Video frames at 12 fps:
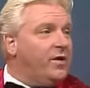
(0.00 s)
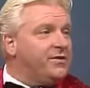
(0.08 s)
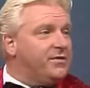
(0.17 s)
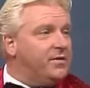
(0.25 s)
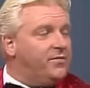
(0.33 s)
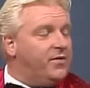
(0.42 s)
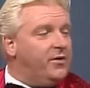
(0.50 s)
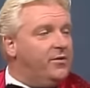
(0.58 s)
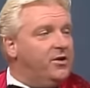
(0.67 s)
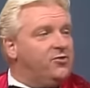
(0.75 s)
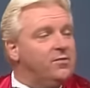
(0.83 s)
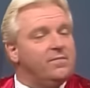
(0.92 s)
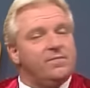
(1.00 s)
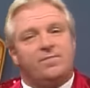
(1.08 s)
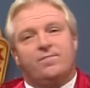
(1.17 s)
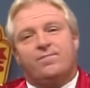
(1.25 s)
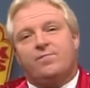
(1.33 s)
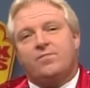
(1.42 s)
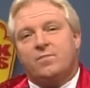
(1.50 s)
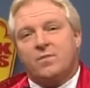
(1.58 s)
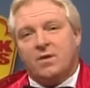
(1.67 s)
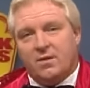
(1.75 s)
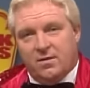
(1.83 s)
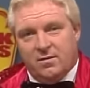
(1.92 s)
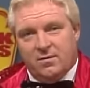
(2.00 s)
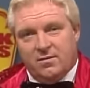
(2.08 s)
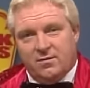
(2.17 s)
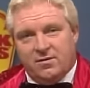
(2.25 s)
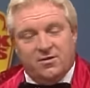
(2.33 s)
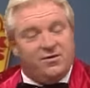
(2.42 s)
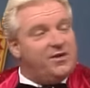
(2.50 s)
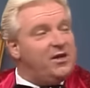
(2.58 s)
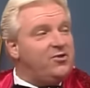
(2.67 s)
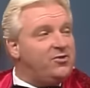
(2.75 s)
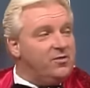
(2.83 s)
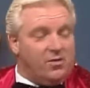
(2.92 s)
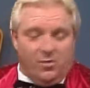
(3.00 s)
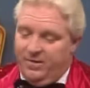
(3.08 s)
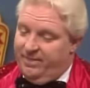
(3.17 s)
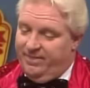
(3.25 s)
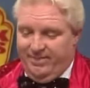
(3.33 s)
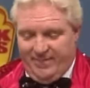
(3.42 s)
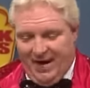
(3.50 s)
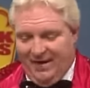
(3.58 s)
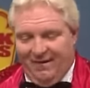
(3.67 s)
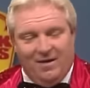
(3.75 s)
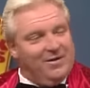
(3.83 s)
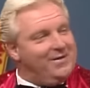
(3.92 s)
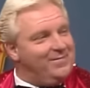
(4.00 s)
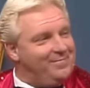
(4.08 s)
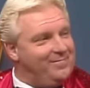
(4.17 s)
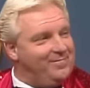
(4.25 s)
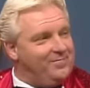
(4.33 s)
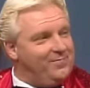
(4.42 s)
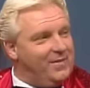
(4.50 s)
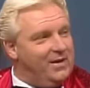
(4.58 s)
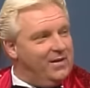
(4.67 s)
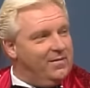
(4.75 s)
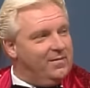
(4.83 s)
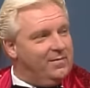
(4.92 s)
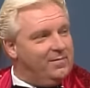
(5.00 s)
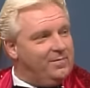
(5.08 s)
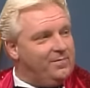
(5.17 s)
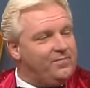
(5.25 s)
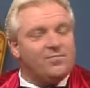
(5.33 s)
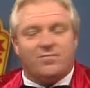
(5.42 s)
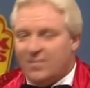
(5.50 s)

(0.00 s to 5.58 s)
Wrestling Federation. Sensational queen is the terminology. Queen. I love it. Yeah, and the Macho King.